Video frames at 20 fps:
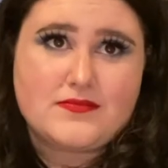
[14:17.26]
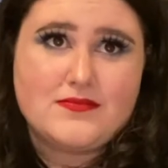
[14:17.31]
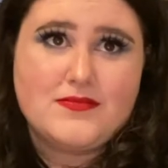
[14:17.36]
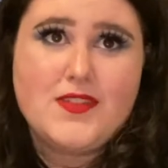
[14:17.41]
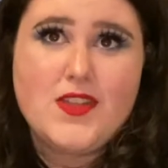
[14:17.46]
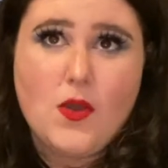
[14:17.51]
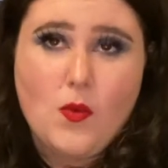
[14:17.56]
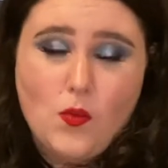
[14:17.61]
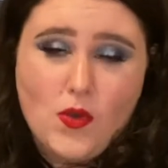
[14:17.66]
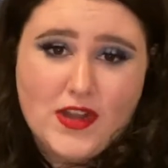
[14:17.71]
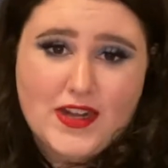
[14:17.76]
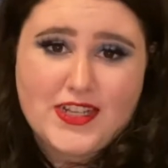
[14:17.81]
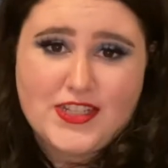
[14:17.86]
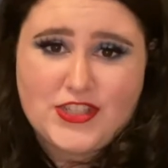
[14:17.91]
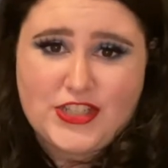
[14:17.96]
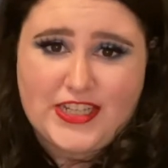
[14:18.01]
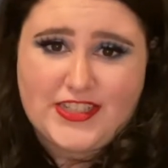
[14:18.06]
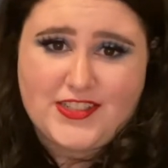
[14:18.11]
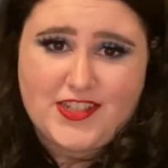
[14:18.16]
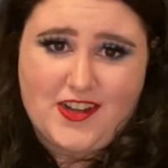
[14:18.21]
One on
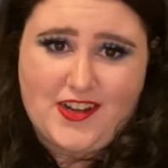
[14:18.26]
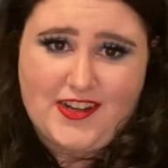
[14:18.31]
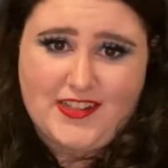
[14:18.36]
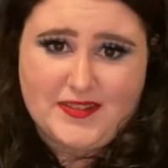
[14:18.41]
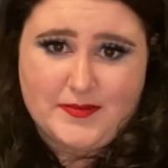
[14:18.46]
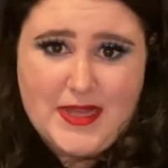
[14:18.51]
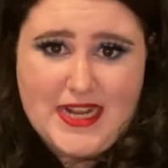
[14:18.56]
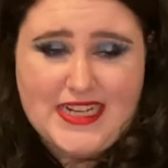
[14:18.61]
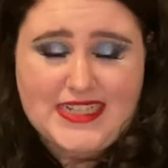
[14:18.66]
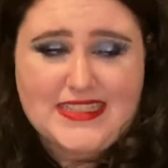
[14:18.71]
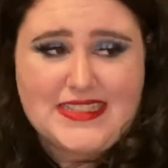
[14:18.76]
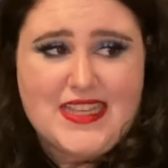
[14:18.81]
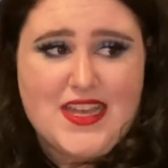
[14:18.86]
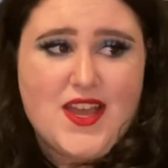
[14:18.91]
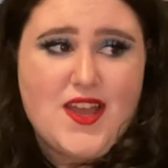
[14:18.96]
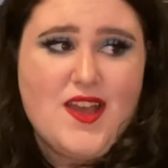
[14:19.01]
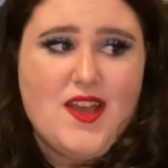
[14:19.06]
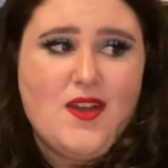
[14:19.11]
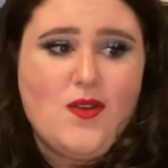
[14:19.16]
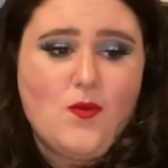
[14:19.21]
JStar Cosmetics,
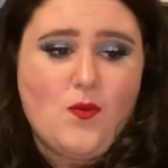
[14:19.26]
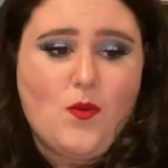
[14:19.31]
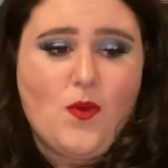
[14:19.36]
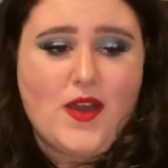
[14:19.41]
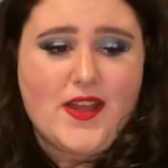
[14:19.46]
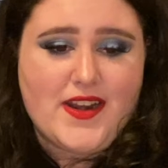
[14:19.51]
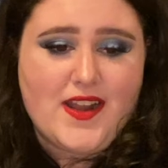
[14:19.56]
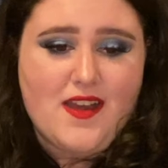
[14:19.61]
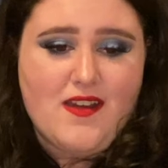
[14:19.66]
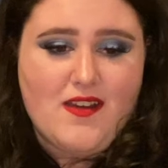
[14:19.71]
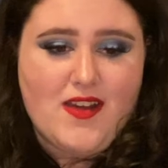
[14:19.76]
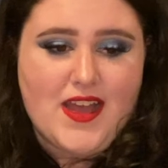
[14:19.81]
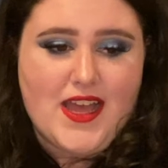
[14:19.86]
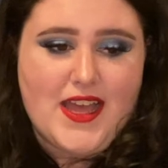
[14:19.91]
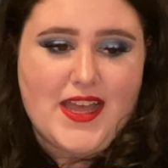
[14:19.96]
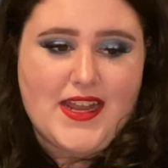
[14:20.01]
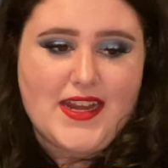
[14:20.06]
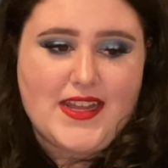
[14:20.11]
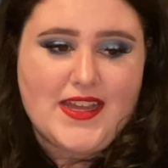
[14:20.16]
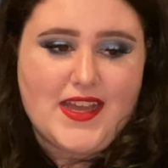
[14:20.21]
one
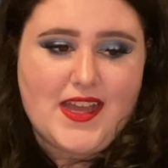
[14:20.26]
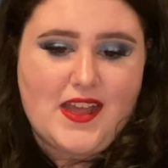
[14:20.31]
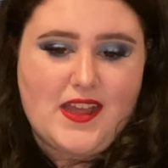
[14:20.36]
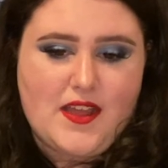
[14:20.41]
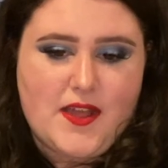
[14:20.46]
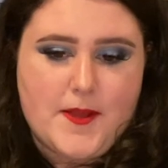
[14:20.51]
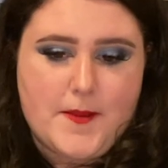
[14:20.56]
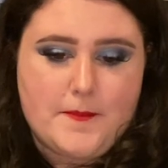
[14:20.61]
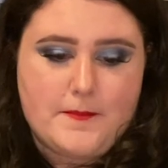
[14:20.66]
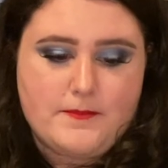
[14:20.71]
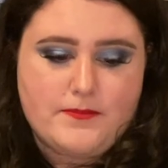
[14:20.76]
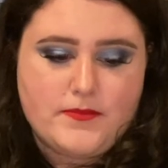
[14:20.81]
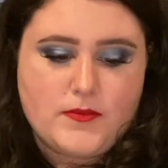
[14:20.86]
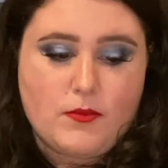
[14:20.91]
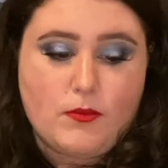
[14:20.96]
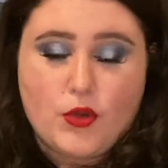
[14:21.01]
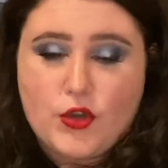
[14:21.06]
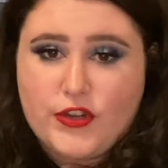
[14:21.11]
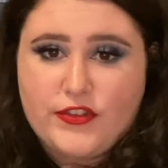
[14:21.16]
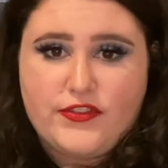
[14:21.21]
on
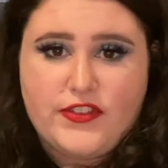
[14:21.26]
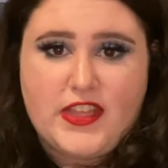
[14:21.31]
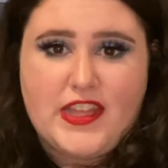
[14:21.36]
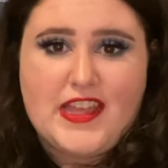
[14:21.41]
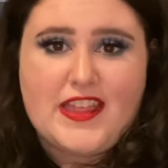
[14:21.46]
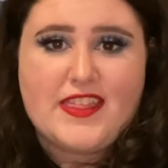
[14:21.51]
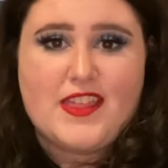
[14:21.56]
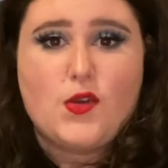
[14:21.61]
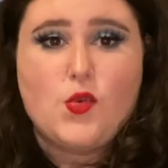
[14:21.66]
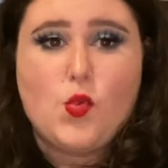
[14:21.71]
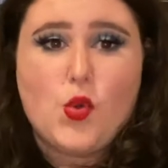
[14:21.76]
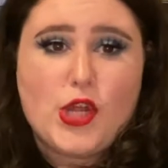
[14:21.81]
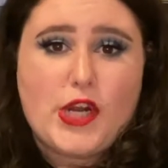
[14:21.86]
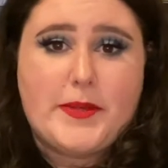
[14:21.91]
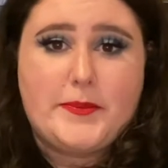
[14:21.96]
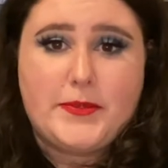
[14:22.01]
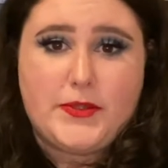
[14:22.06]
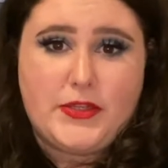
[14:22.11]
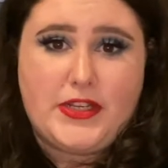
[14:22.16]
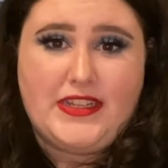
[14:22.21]
Morphe, and then one
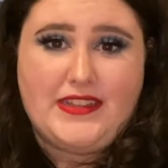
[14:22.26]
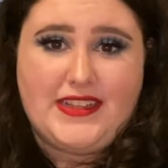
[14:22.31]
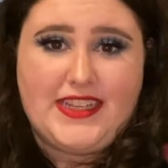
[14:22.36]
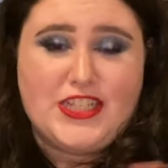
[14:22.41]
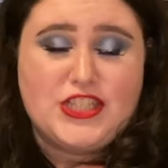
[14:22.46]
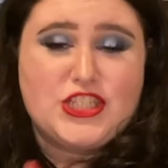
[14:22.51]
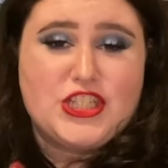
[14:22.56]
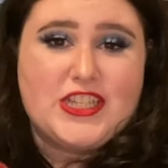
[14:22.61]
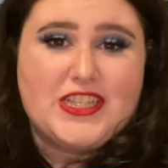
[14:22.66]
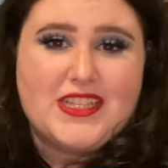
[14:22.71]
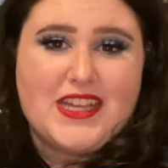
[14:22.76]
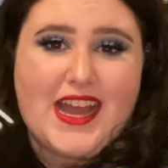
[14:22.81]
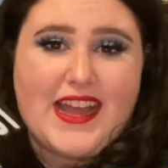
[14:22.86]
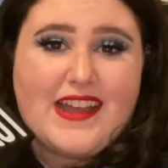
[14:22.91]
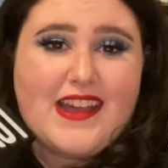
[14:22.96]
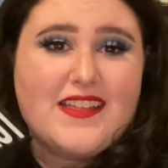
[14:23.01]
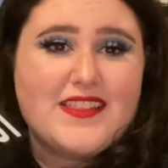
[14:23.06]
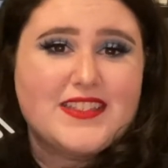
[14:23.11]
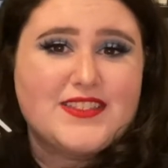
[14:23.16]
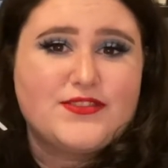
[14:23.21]
on Beautylish. I
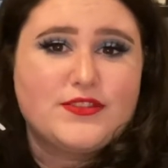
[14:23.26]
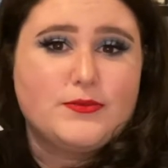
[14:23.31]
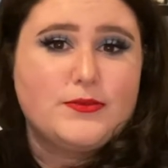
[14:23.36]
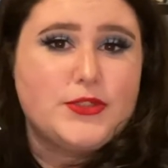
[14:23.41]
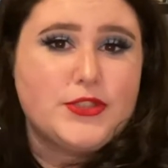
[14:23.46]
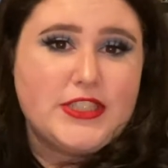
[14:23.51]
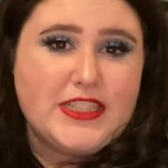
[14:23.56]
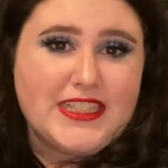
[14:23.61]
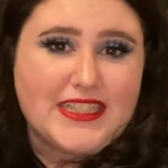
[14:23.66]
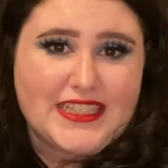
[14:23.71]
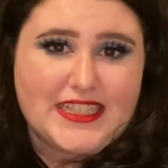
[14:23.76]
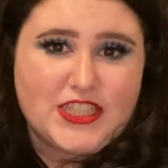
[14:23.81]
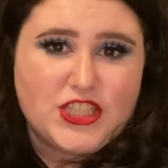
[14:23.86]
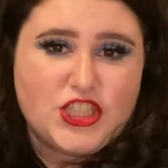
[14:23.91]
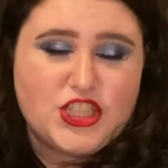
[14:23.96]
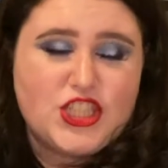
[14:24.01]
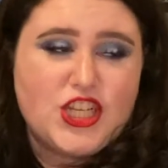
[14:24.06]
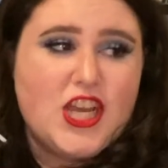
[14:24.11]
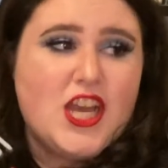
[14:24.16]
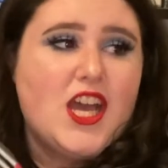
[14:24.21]
got this from
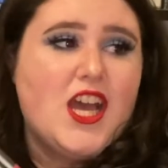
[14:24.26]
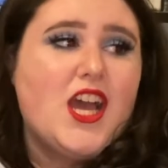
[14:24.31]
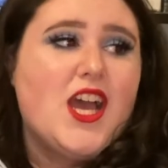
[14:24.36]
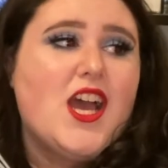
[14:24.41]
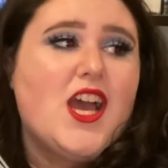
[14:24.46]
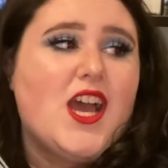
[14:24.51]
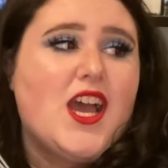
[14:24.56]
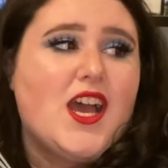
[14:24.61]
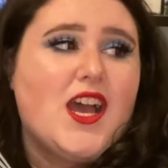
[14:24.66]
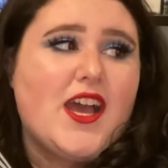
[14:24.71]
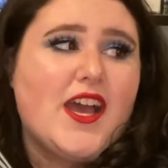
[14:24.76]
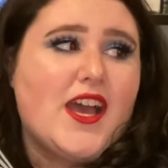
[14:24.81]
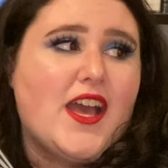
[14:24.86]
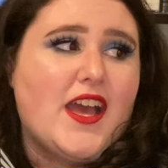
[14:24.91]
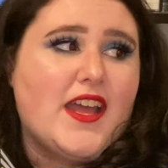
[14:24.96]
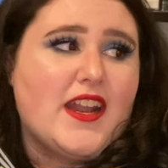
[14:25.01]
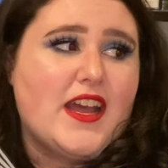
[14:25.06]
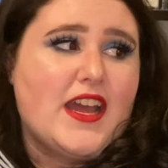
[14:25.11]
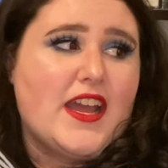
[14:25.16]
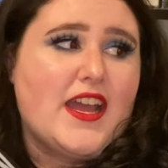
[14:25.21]
Beautylish,
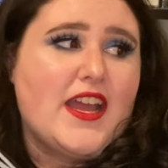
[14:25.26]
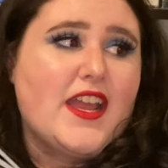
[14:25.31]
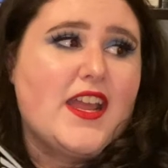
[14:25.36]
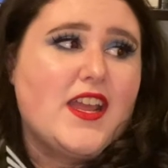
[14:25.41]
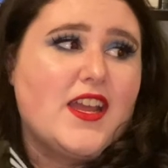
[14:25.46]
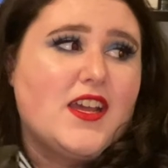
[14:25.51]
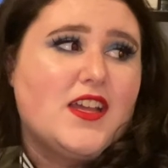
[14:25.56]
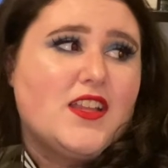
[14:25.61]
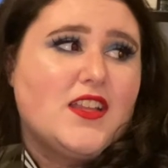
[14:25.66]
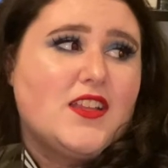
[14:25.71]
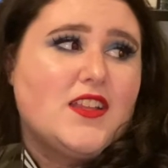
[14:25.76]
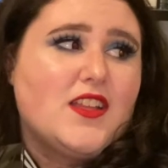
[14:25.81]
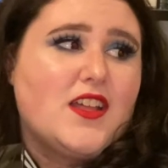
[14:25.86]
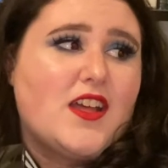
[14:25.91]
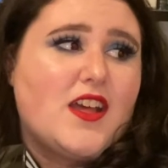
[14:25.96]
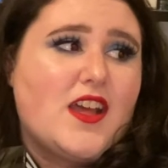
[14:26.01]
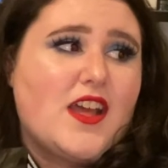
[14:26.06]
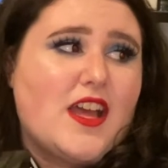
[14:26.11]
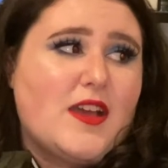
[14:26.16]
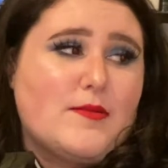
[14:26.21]
and I
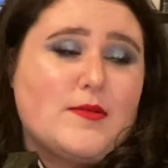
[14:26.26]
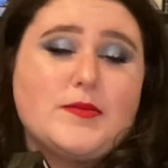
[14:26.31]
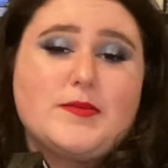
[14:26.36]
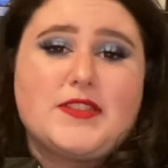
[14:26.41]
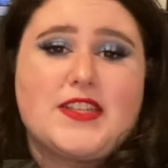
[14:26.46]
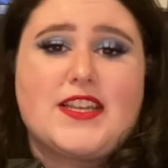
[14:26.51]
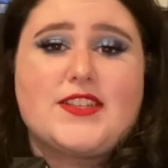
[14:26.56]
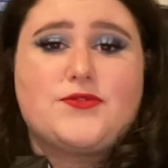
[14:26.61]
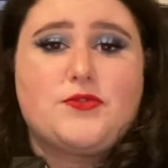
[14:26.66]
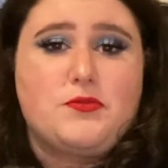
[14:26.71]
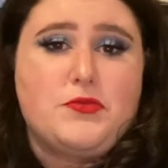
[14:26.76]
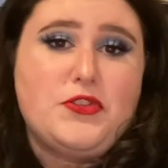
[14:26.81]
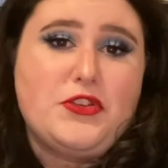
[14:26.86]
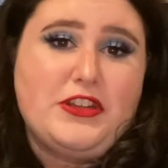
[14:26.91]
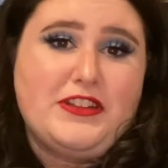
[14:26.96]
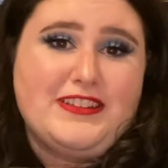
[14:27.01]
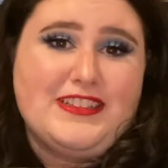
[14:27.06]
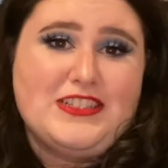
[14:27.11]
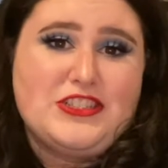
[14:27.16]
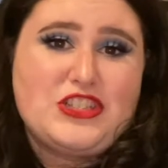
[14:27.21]
am obsessed with
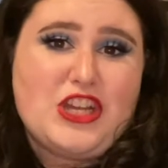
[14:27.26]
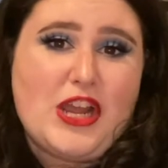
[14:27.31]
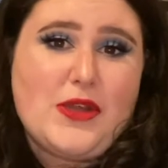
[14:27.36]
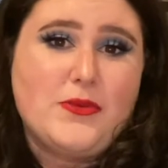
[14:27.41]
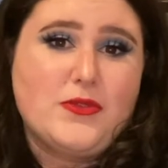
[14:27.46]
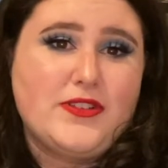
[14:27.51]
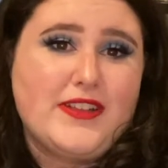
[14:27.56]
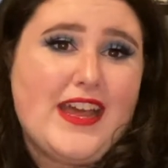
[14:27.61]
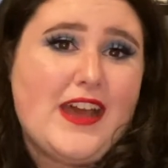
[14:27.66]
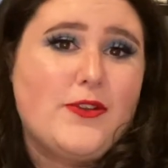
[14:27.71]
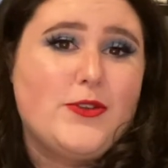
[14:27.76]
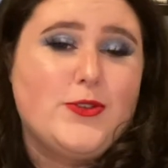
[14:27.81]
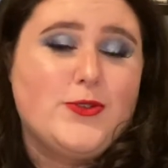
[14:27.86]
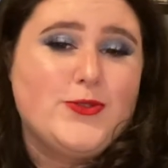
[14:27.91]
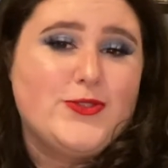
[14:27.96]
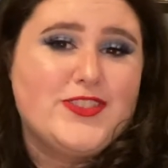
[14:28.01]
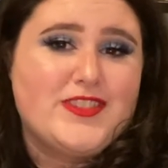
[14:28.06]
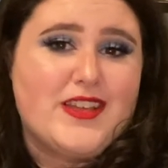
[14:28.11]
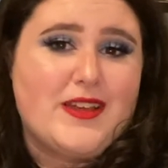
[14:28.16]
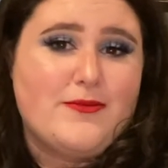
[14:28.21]
Beautylish. I will now
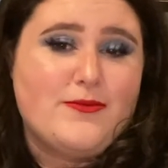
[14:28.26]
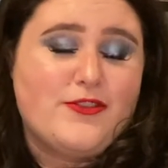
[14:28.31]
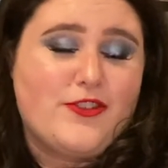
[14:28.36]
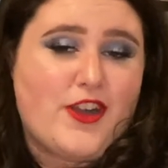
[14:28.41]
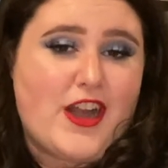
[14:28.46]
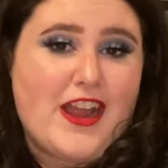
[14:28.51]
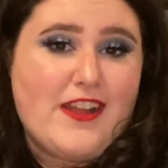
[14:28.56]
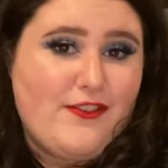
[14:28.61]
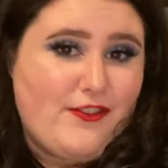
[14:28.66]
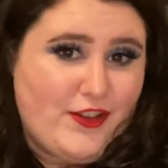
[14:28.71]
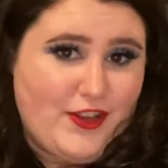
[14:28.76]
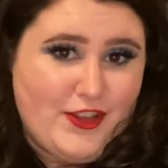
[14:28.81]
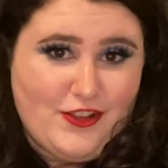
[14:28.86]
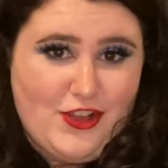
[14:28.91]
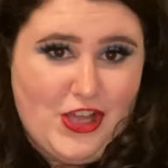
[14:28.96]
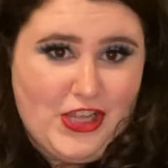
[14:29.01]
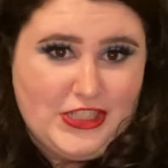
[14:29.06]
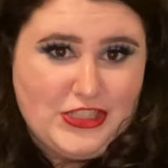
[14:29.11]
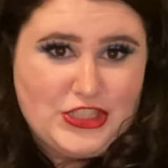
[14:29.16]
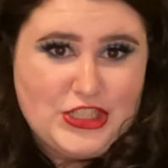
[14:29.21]
use them for every
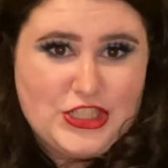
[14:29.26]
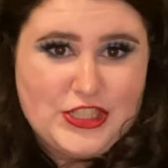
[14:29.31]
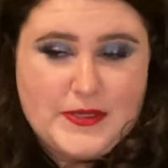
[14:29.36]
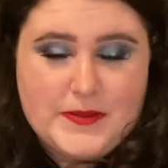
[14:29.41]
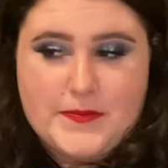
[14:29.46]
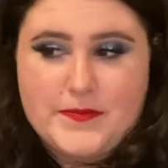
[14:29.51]
launch